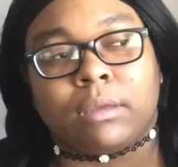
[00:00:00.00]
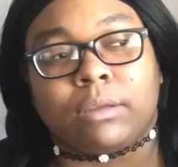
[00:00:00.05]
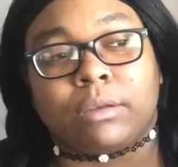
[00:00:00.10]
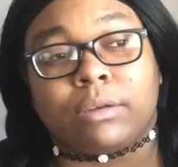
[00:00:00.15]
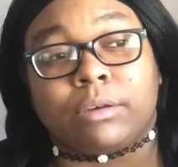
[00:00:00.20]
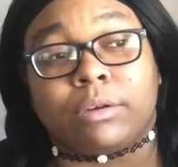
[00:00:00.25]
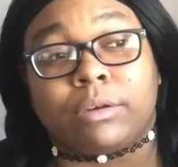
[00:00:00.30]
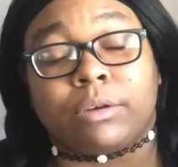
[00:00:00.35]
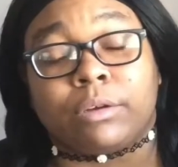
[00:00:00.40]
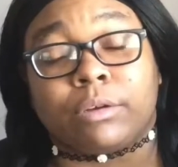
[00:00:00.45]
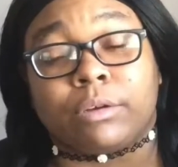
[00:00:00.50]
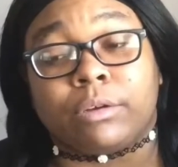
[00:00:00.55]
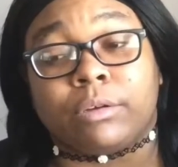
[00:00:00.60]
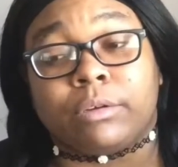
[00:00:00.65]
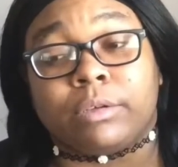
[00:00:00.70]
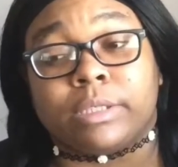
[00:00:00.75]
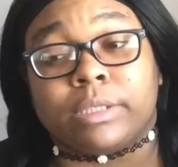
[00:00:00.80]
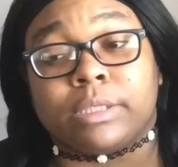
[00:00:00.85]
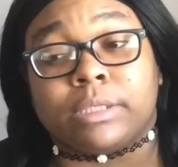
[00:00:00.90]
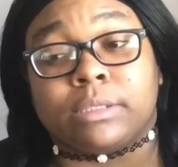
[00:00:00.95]
your
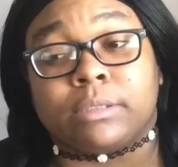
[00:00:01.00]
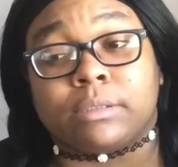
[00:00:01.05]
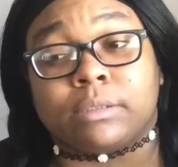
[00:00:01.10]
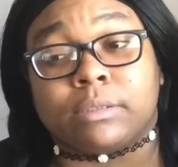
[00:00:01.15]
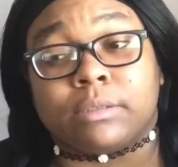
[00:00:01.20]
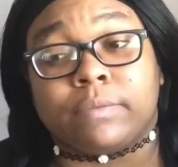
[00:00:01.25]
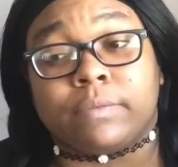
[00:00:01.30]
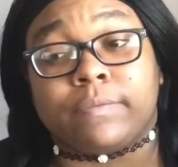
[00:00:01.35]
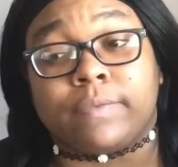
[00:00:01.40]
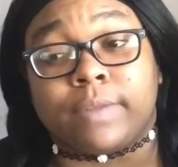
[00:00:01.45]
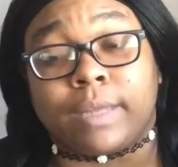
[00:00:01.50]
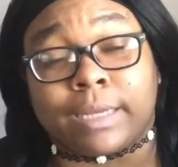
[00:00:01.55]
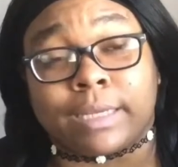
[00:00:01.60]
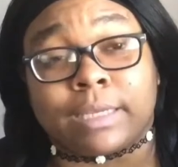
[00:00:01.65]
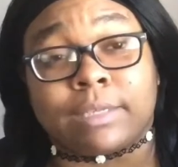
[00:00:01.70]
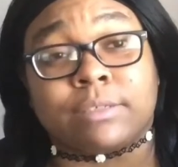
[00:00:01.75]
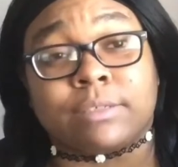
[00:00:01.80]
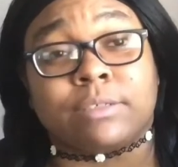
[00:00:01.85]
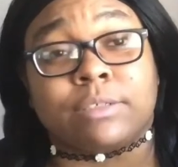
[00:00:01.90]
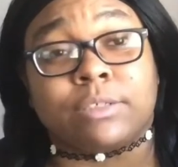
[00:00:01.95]
girl is
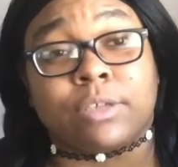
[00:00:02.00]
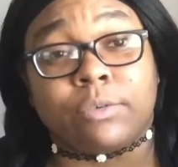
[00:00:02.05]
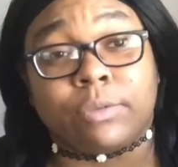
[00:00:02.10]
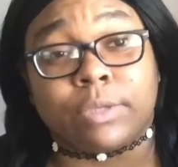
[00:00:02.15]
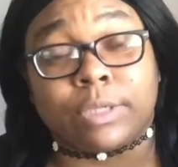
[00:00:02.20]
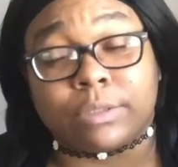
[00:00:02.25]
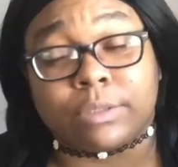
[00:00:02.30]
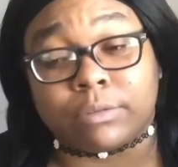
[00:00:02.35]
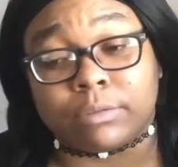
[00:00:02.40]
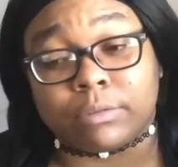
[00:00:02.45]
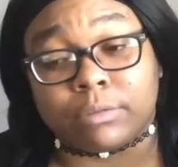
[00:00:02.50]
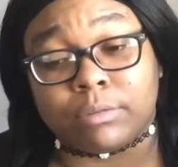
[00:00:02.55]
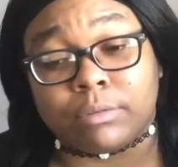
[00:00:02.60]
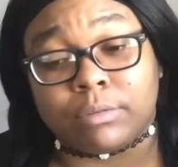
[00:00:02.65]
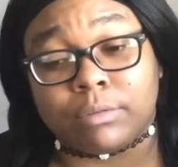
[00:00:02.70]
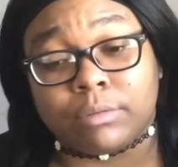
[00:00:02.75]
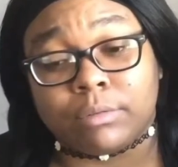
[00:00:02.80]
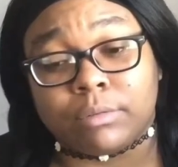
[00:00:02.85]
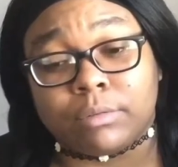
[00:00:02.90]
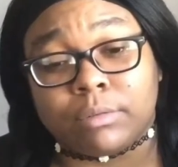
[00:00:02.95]
flying solo.
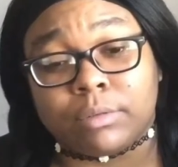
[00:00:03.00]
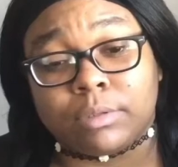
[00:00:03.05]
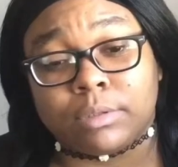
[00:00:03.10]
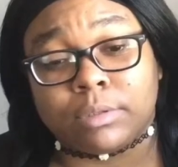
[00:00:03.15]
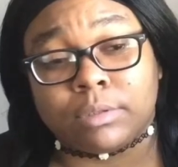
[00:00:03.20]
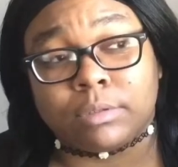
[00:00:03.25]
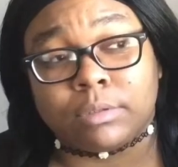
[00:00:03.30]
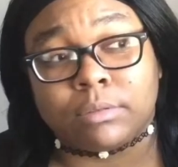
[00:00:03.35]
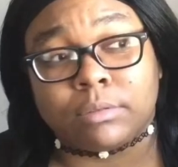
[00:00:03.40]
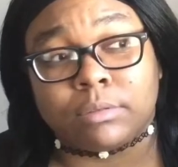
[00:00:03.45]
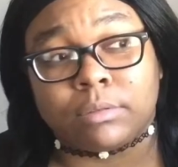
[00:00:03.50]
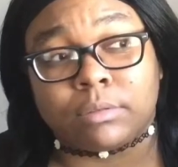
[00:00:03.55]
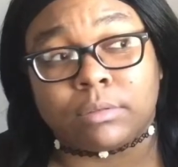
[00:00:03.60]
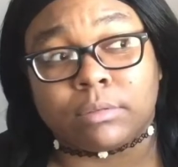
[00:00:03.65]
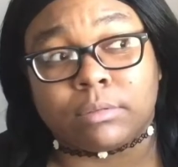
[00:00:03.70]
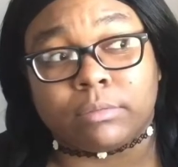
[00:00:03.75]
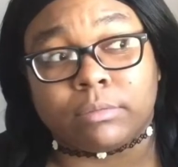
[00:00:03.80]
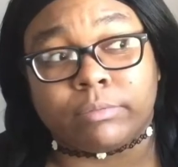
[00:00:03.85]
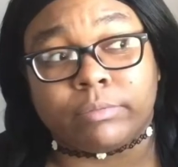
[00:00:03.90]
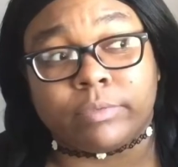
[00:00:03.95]

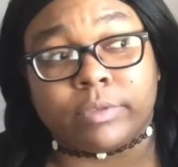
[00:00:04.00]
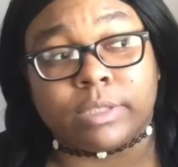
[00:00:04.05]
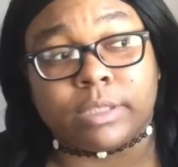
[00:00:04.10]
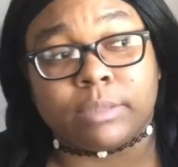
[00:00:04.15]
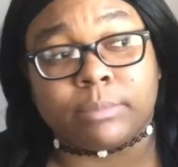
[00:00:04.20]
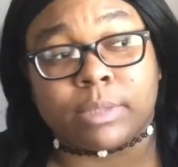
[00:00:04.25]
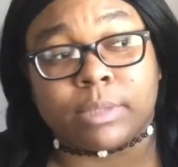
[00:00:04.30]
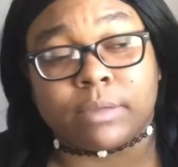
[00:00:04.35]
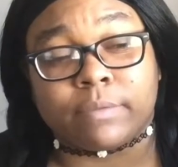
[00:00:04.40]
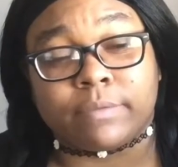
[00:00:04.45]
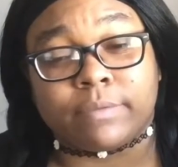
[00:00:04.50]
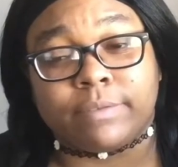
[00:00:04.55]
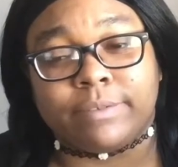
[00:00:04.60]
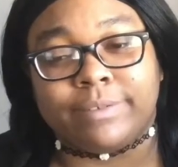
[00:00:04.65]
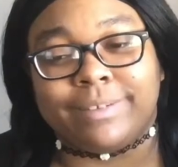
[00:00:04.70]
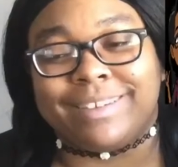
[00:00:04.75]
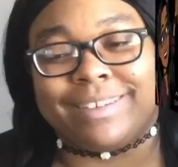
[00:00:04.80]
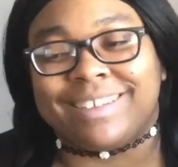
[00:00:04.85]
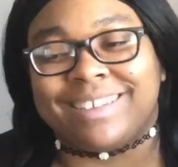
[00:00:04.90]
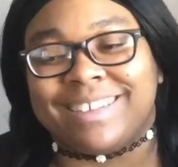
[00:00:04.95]
Really,
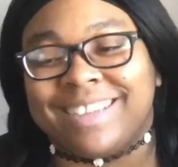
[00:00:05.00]
motherfucker.